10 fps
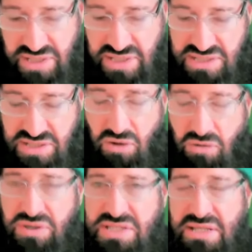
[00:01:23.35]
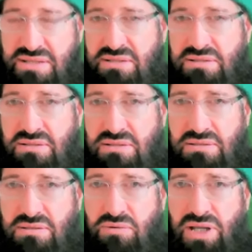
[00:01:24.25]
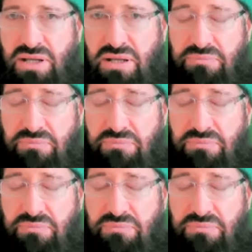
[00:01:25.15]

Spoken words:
and it's the horizontal, right?